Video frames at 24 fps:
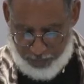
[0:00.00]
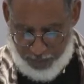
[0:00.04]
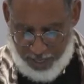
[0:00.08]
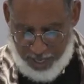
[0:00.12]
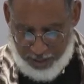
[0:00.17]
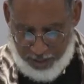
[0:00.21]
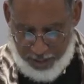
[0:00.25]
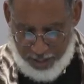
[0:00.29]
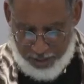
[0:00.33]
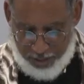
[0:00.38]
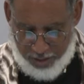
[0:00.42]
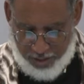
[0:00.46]

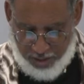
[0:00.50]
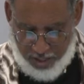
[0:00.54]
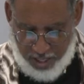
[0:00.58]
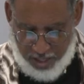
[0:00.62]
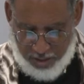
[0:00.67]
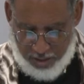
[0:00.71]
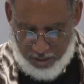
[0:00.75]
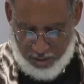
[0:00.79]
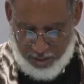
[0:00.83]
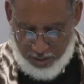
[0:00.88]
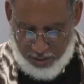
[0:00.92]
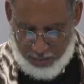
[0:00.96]
And their
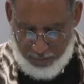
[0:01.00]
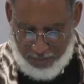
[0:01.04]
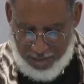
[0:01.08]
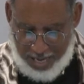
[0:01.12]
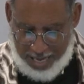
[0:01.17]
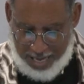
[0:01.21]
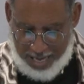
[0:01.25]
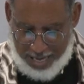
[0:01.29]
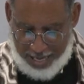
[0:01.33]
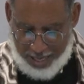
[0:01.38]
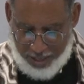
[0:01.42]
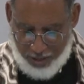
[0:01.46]
senseless
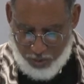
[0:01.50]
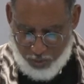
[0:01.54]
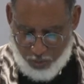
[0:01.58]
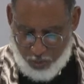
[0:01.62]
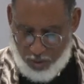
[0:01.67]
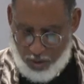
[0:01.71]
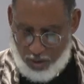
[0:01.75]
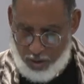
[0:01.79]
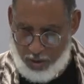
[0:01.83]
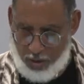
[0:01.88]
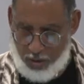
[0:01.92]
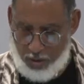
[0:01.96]
minds
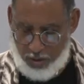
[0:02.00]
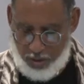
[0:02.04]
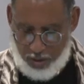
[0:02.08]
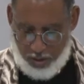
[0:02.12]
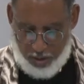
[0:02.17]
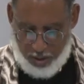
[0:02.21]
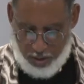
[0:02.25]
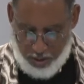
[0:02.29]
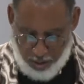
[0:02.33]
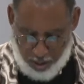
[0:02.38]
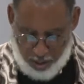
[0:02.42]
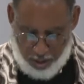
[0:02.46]
were
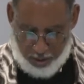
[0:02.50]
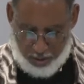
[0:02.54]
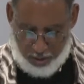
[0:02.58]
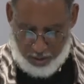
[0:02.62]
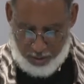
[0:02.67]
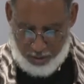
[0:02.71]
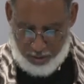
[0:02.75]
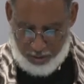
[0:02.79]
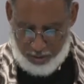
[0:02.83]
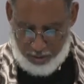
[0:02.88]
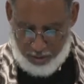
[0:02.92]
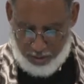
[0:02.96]

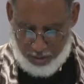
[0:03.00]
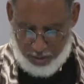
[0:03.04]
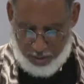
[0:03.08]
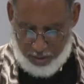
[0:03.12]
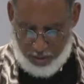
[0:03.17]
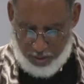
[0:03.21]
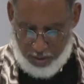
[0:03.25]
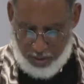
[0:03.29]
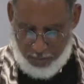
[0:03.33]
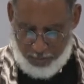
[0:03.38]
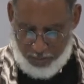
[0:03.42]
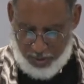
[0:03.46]
darkened
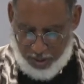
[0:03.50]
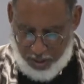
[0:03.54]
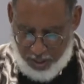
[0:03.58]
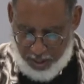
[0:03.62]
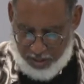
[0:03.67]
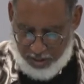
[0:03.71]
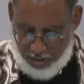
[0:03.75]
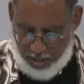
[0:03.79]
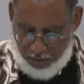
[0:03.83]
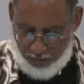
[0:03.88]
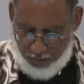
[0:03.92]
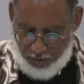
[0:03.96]

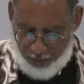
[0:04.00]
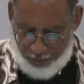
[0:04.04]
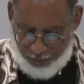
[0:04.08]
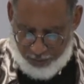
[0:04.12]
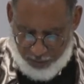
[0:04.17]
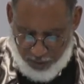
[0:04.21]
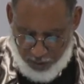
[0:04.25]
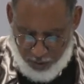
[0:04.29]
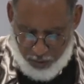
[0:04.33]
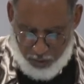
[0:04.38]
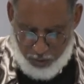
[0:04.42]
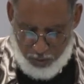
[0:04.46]
because they
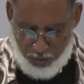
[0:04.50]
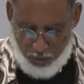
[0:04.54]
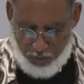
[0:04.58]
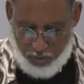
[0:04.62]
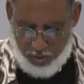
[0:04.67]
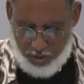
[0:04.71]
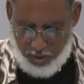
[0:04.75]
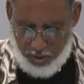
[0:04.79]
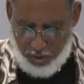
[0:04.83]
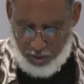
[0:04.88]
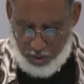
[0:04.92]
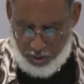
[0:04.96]
refuse
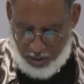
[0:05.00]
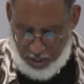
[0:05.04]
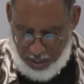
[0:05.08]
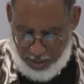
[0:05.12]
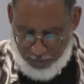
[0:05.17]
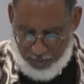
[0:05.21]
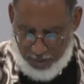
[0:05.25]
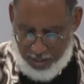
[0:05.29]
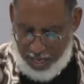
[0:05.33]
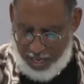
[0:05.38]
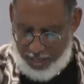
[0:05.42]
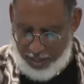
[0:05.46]
to
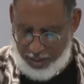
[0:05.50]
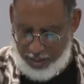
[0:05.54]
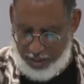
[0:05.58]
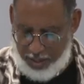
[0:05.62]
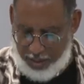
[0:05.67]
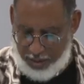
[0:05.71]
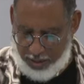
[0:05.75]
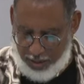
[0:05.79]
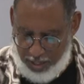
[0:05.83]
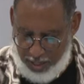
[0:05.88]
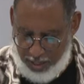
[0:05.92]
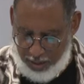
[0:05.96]
keep God in their
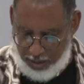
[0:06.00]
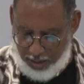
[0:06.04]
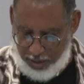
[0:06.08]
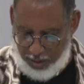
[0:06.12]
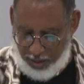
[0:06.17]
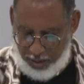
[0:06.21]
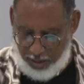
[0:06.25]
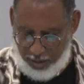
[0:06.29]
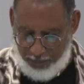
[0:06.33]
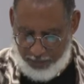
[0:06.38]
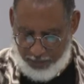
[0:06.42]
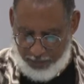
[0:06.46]
thinking.